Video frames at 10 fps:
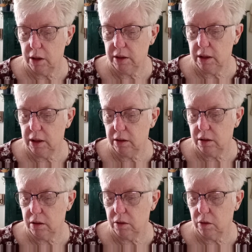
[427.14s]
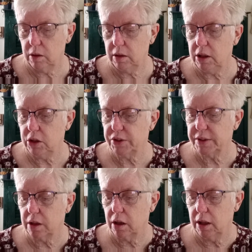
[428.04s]
and then on each
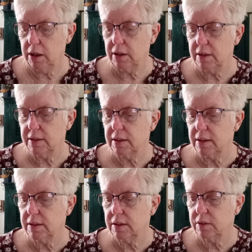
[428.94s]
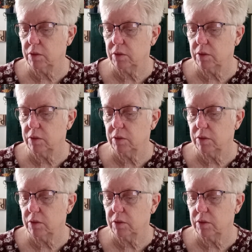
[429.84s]
side it says